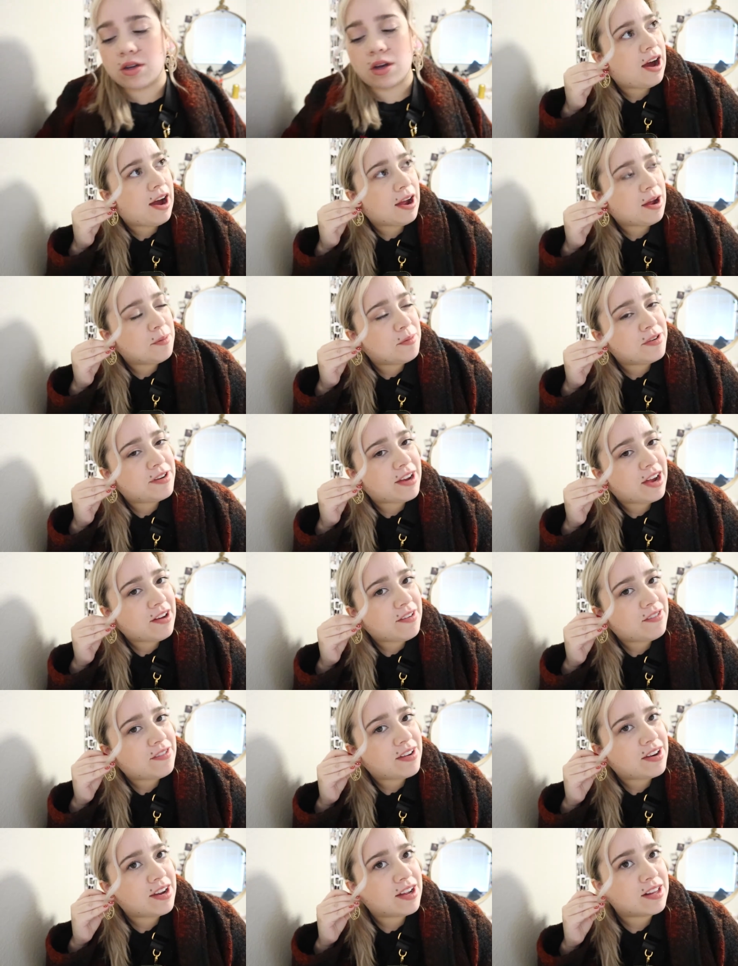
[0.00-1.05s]
I am
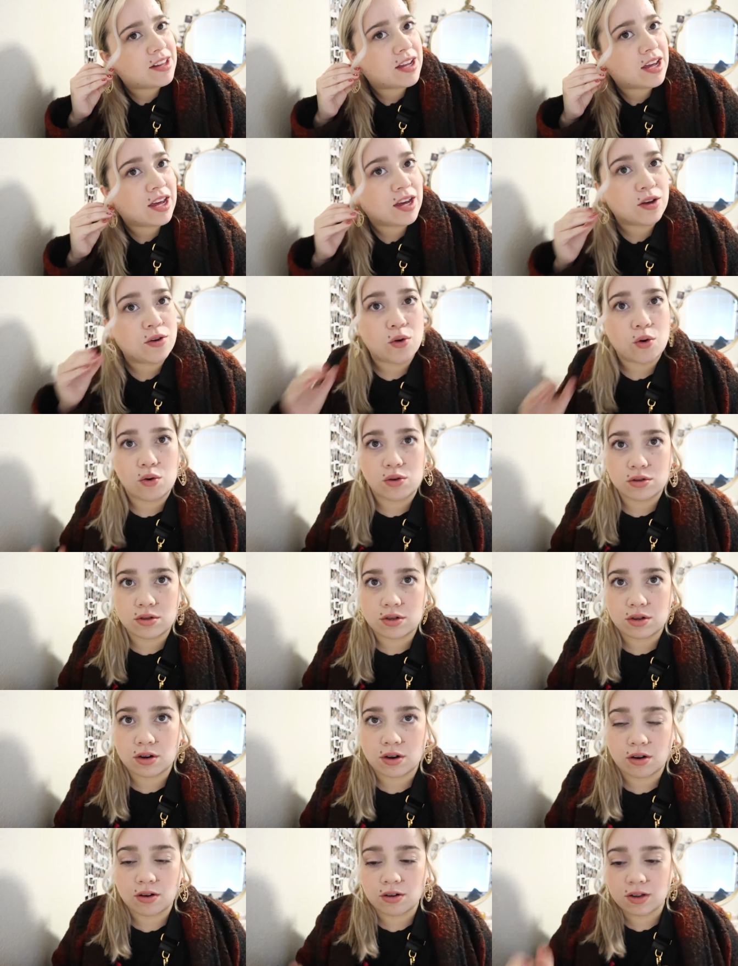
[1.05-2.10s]
definitely a gold
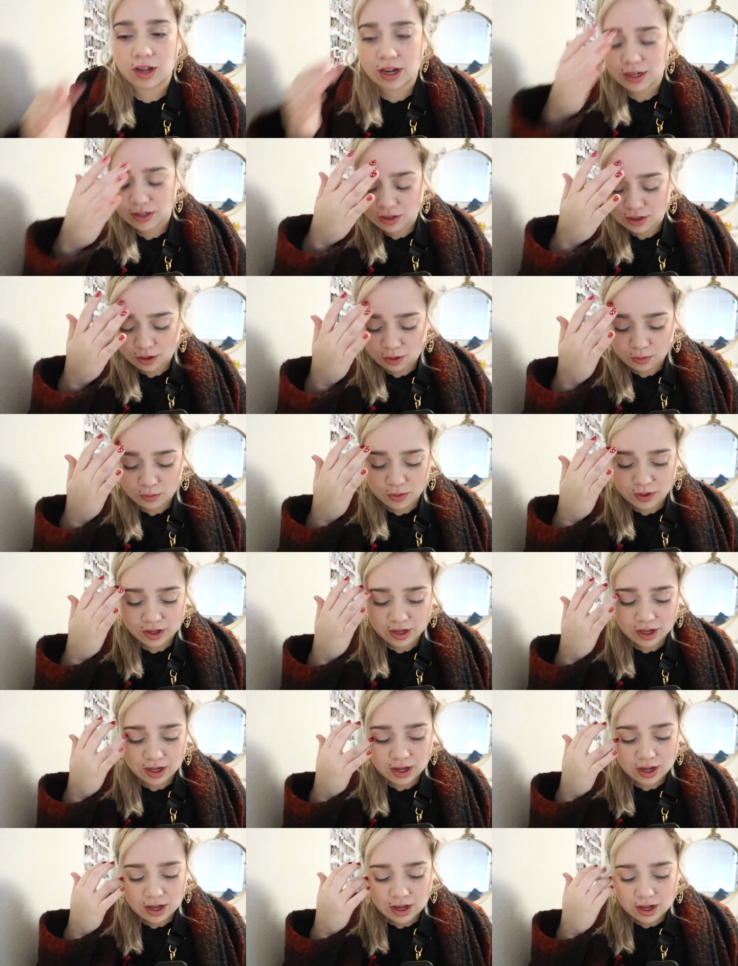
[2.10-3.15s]
girl. I don't
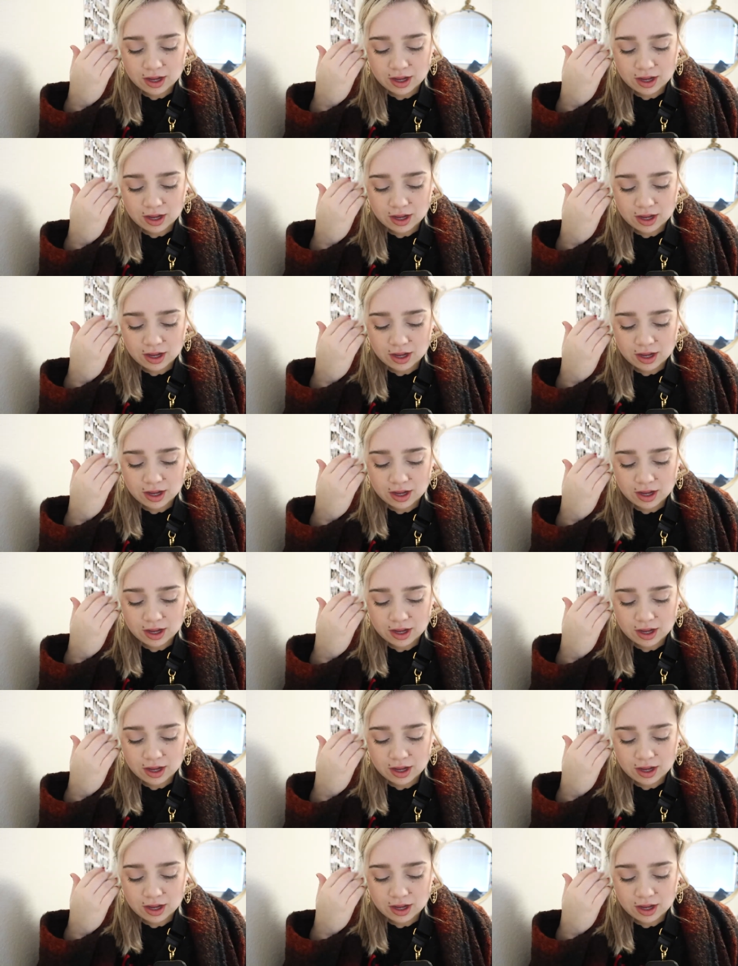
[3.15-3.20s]
really